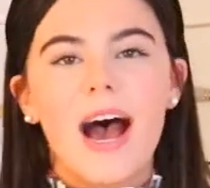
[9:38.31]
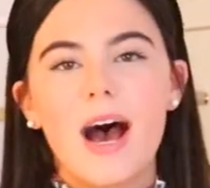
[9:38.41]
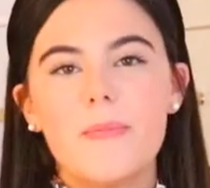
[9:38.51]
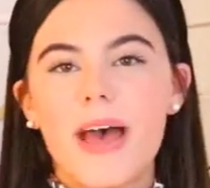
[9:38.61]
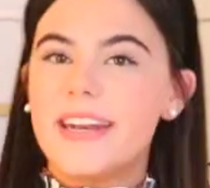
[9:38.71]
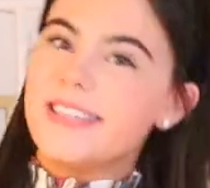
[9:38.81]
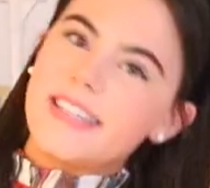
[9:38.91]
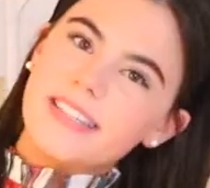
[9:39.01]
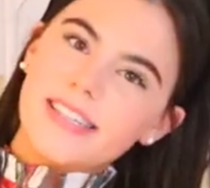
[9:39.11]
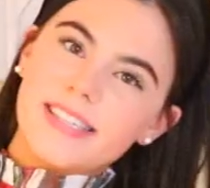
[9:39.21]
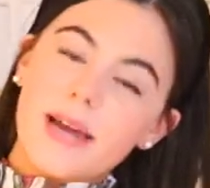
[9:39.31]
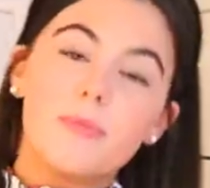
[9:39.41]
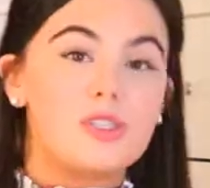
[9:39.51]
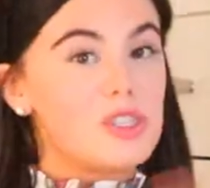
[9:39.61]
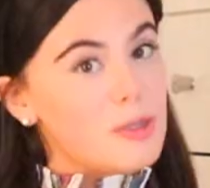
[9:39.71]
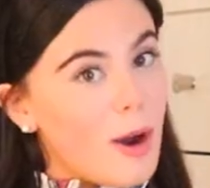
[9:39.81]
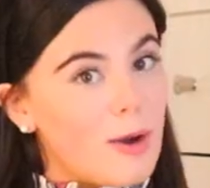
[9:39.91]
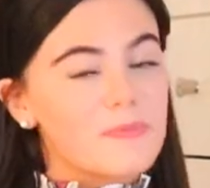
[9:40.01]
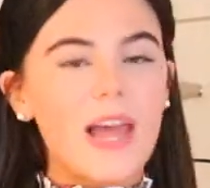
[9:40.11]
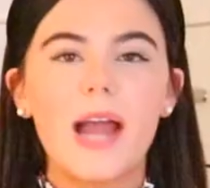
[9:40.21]
Um, and until next time, which is
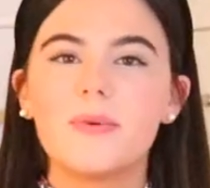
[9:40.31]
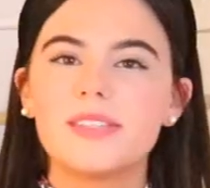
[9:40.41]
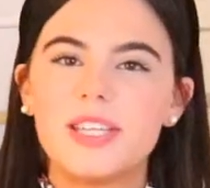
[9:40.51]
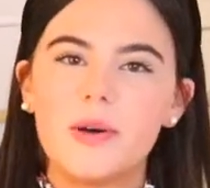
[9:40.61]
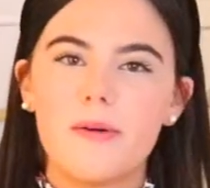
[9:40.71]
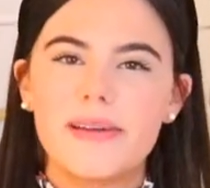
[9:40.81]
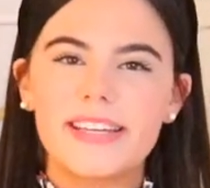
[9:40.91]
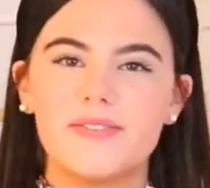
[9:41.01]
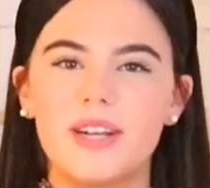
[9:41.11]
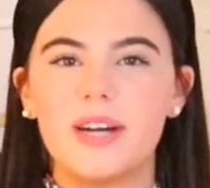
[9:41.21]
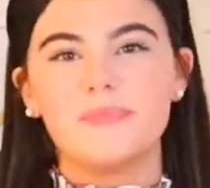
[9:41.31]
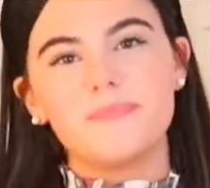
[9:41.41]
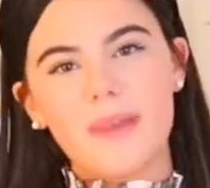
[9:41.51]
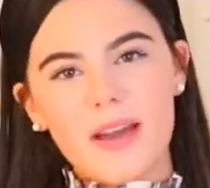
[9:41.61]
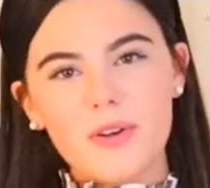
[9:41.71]
tomorrow, I will see you all in my next video. Bye